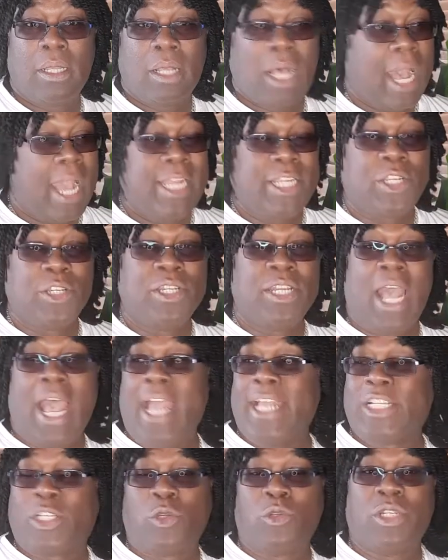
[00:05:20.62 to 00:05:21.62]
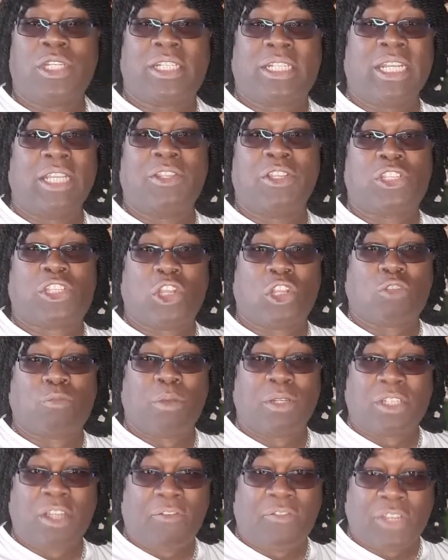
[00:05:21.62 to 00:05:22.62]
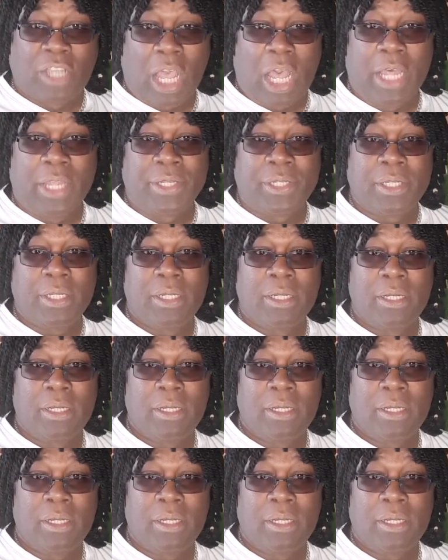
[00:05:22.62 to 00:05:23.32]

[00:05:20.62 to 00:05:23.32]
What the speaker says: I could see the judgment of God.